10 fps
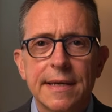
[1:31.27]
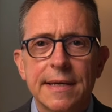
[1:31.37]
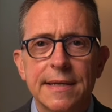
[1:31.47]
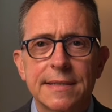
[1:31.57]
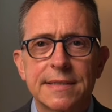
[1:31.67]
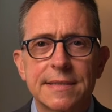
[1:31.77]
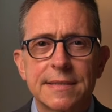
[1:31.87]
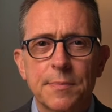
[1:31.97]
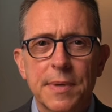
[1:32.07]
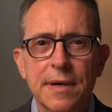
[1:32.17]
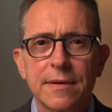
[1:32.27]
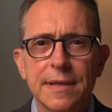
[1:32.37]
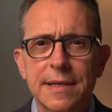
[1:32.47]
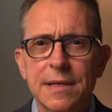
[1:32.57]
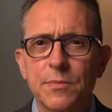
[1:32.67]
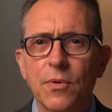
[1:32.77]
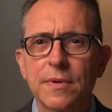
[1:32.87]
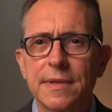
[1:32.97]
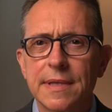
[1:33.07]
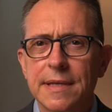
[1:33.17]
It's apparently an
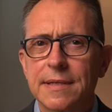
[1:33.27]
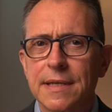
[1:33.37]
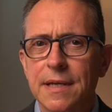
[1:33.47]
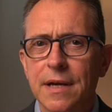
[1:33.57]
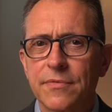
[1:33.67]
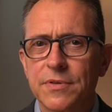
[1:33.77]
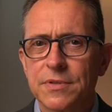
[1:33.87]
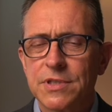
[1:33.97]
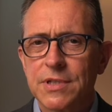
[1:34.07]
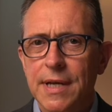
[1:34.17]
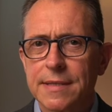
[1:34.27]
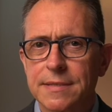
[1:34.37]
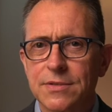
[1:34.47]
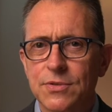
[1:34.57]
important thing to get off your chest,